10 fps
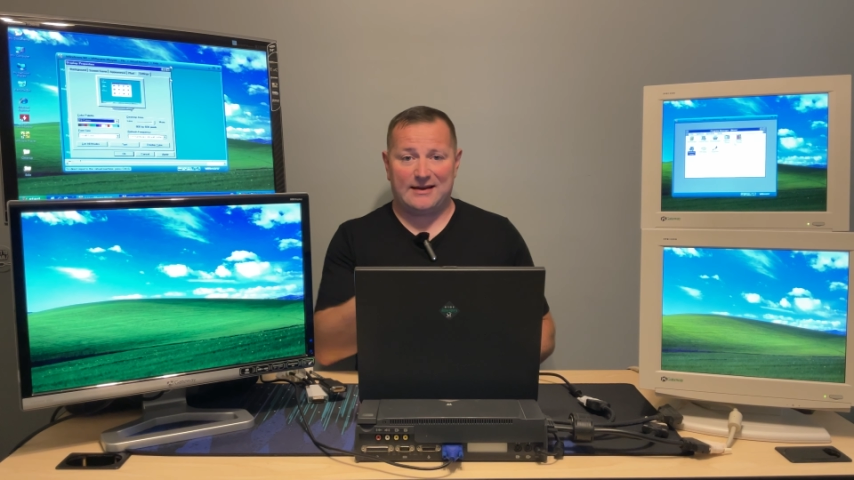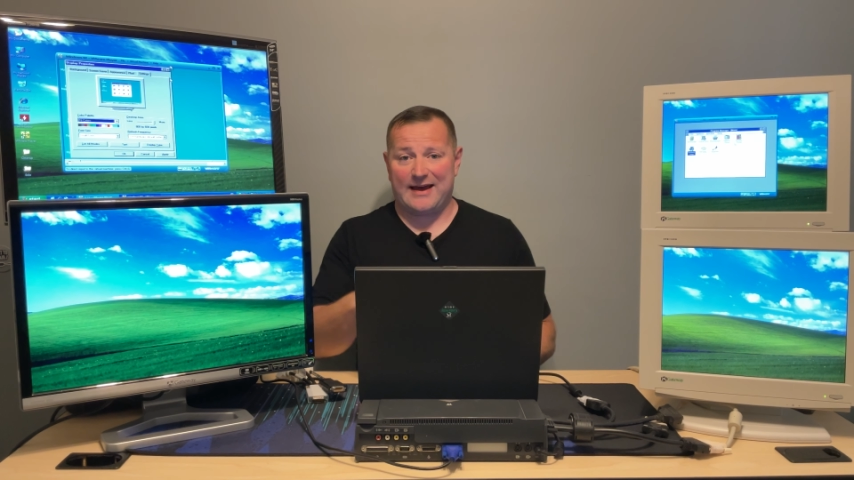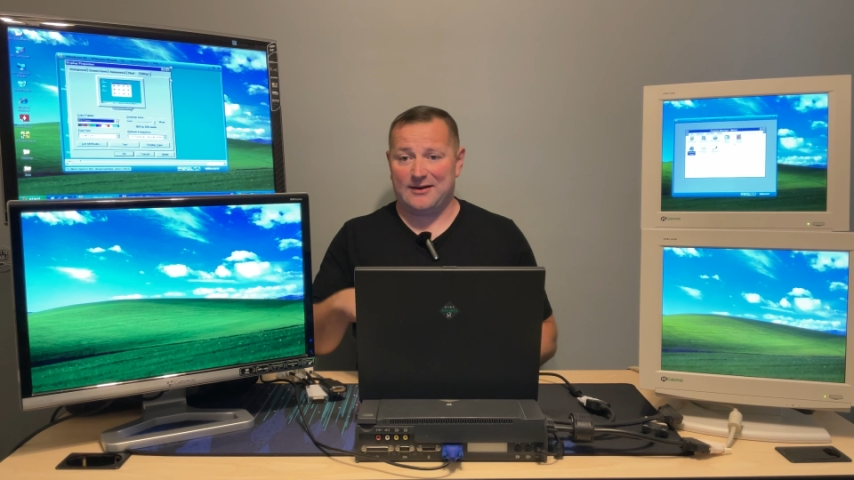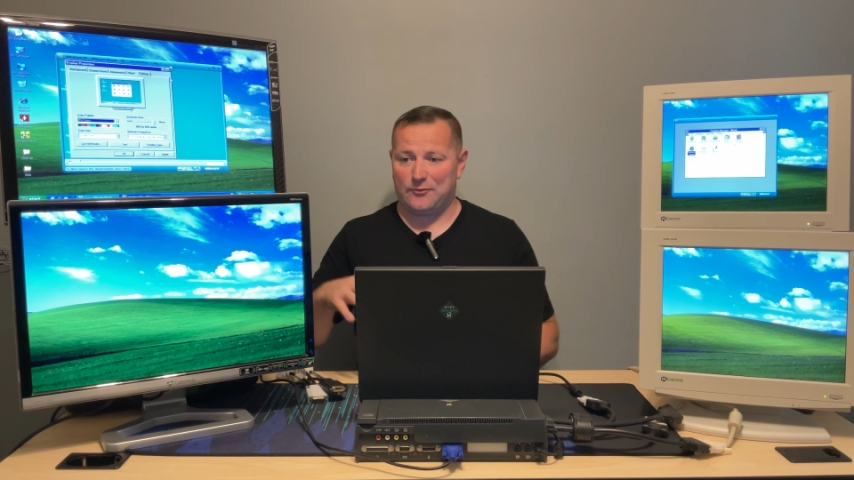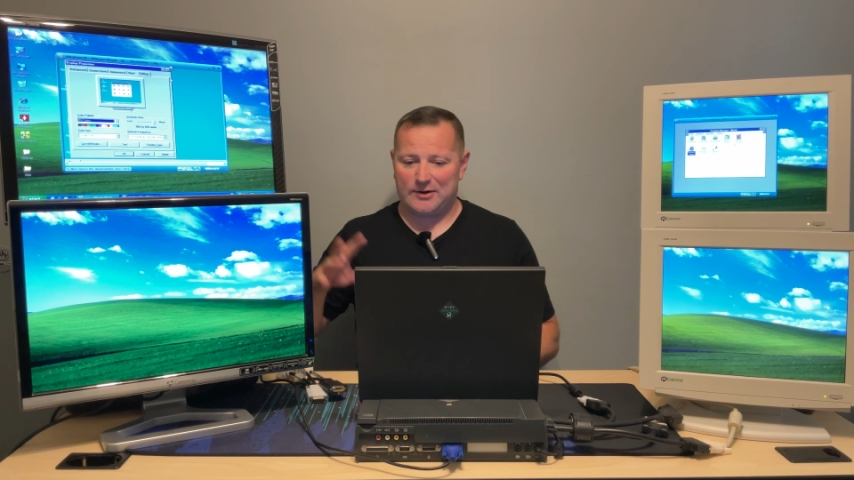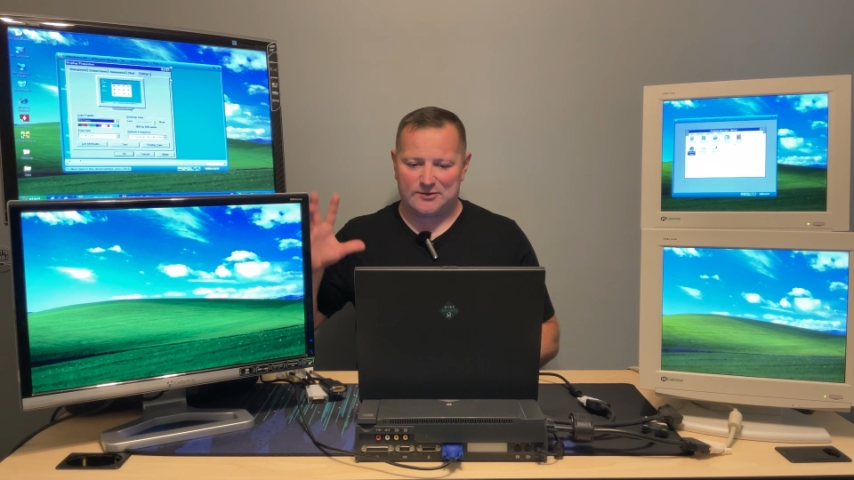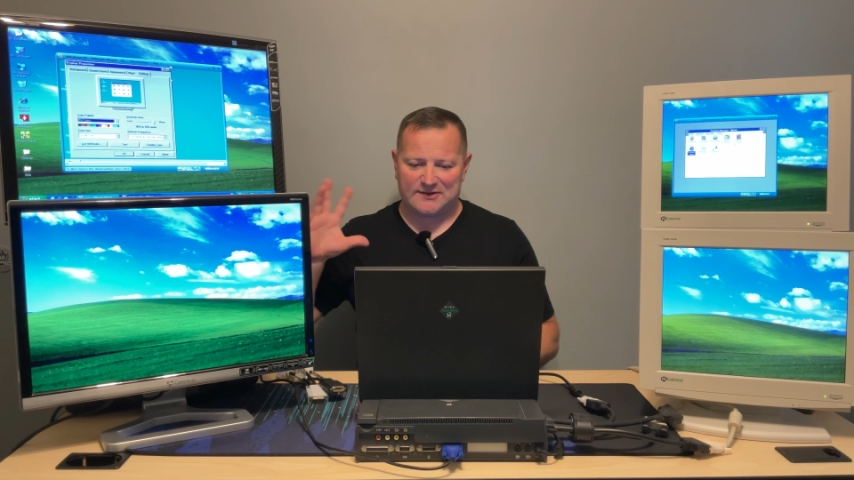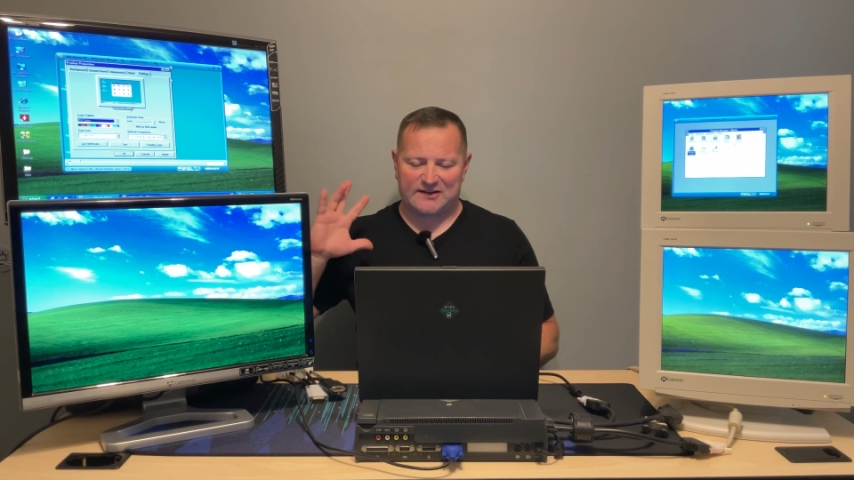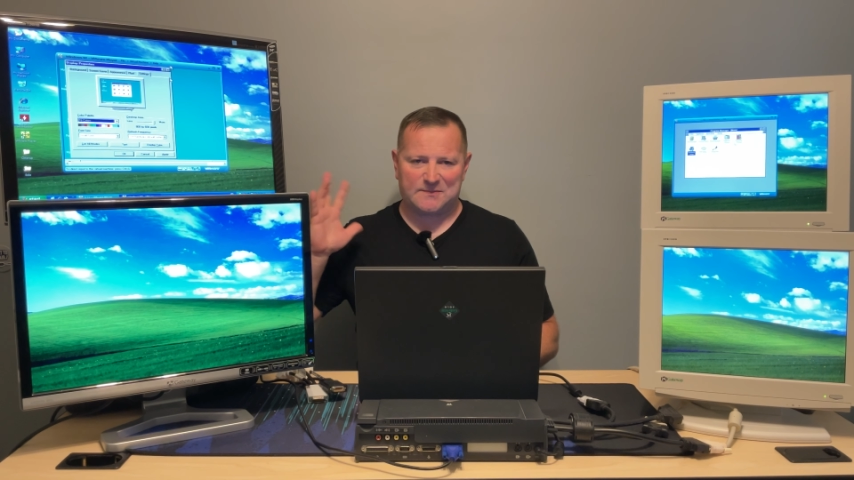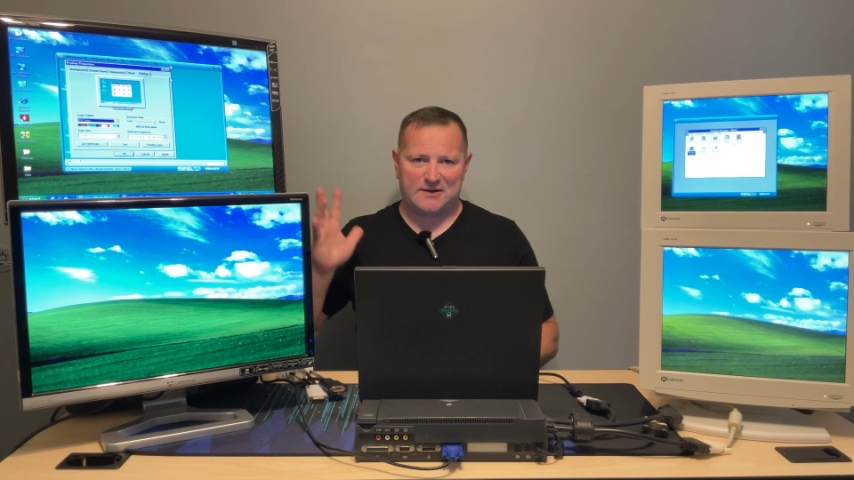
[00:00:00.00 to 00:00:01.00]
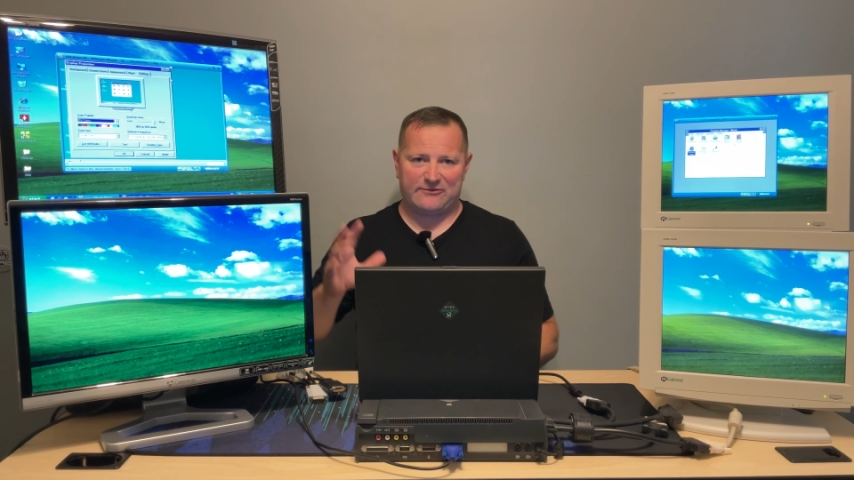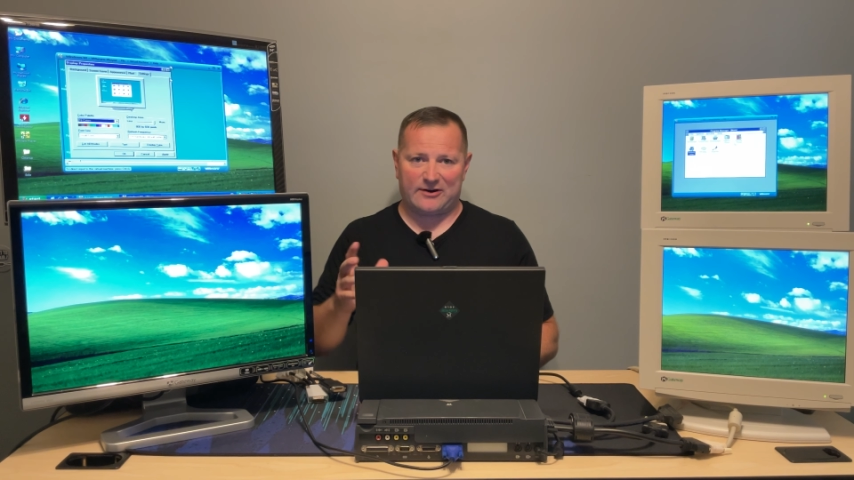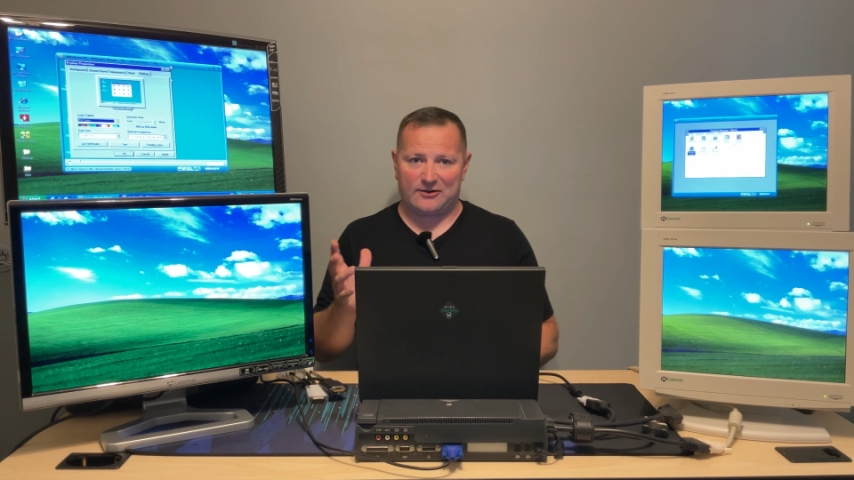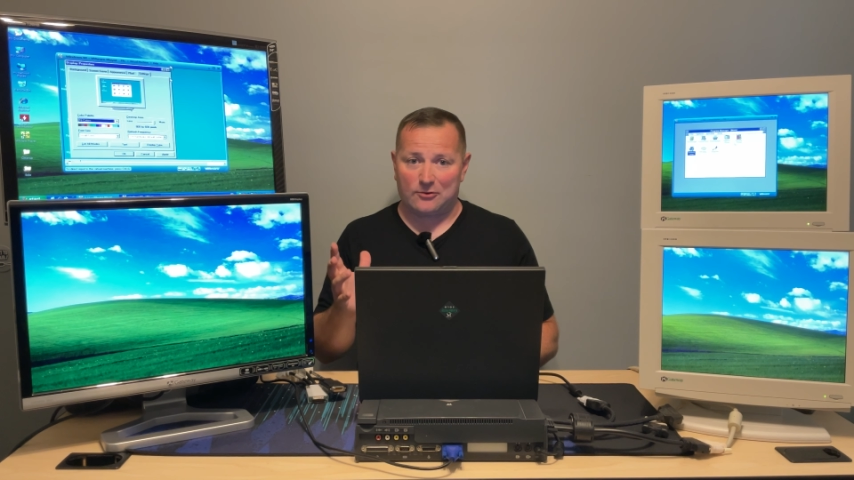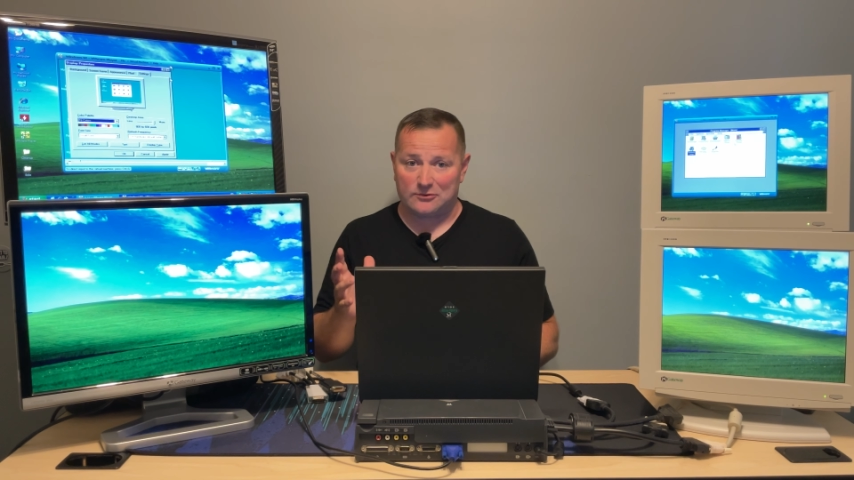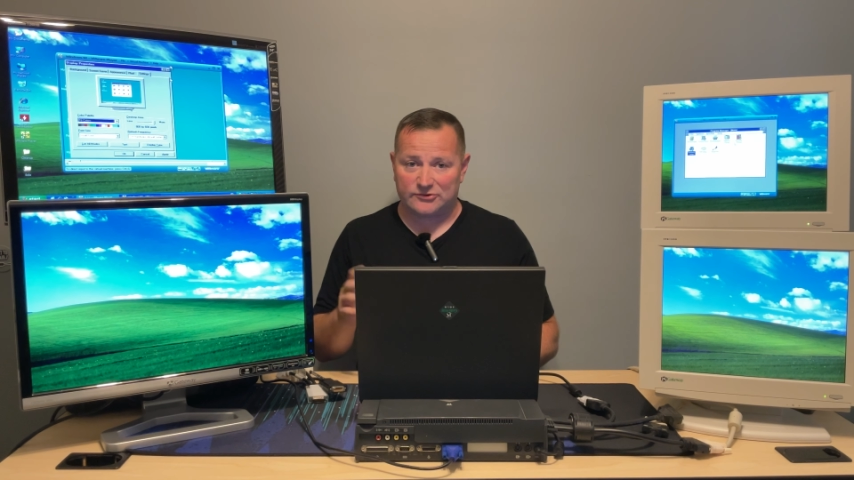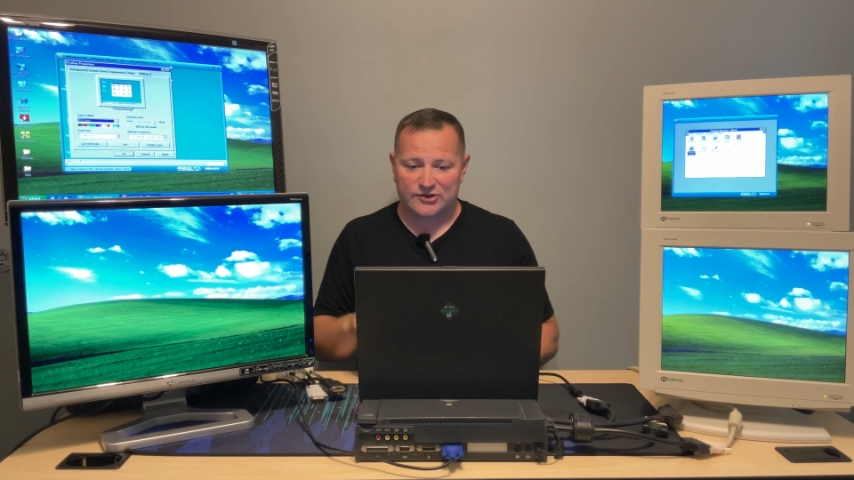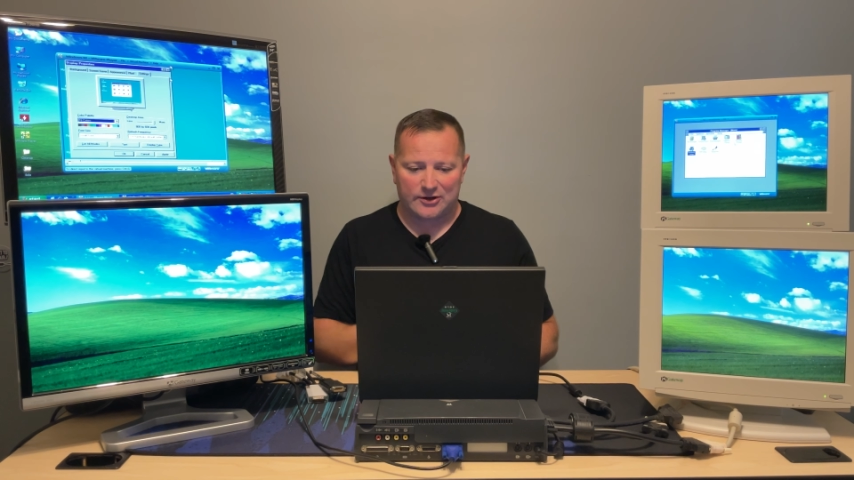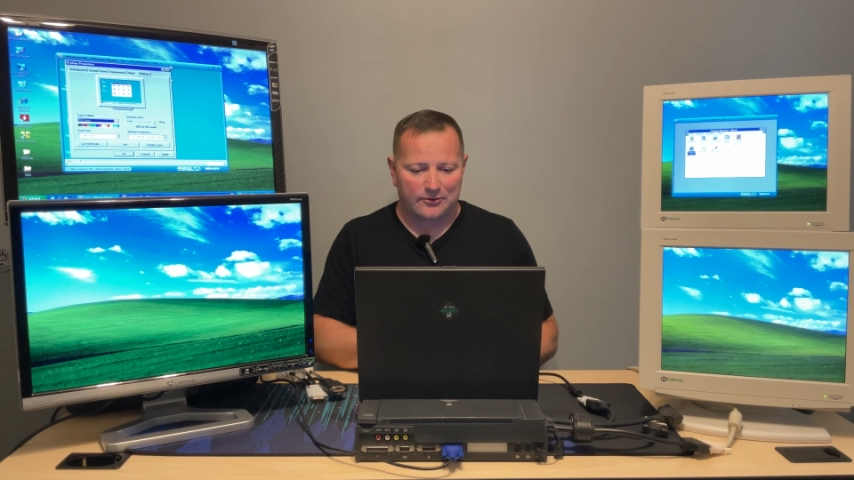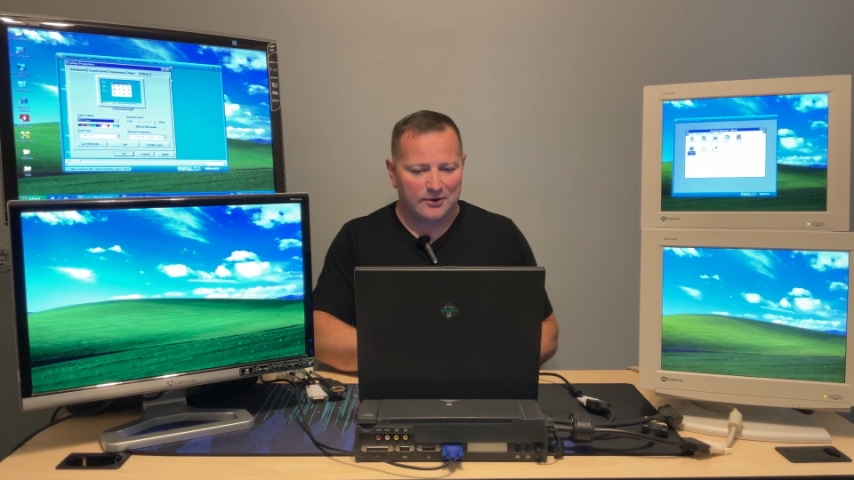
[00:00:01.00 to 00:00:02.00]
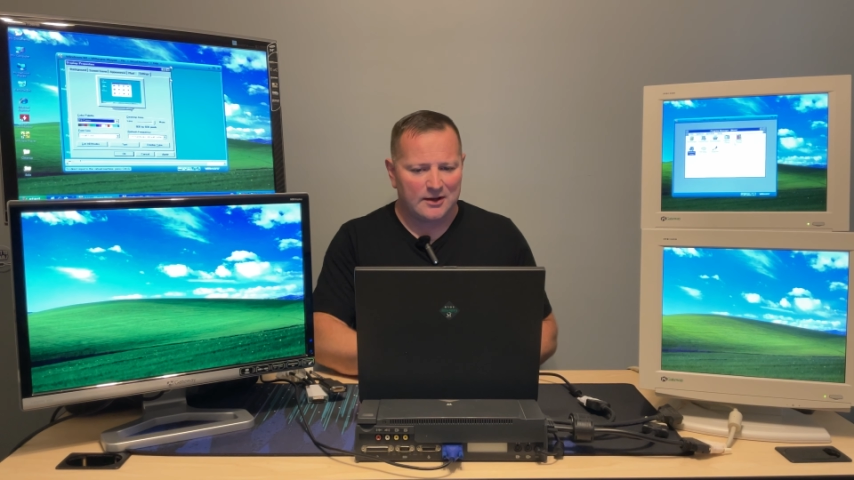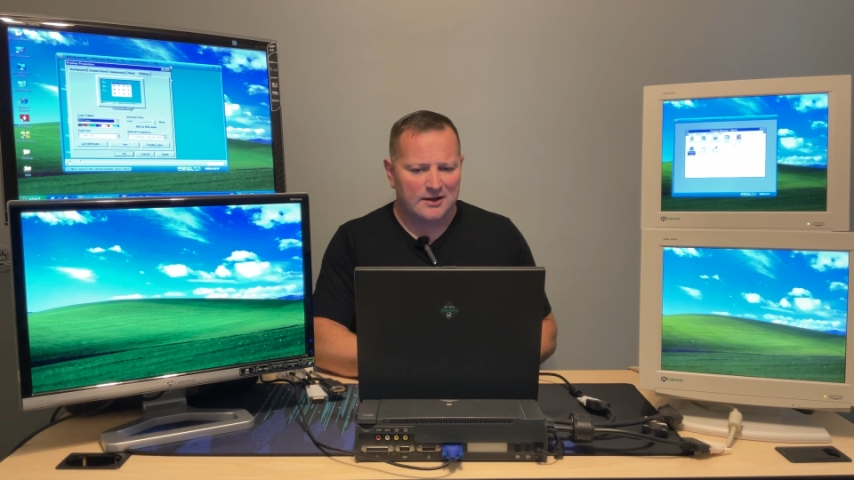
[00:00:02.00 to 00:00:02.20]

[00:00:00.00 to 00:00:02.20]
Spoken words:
and Windows XP running the whole show.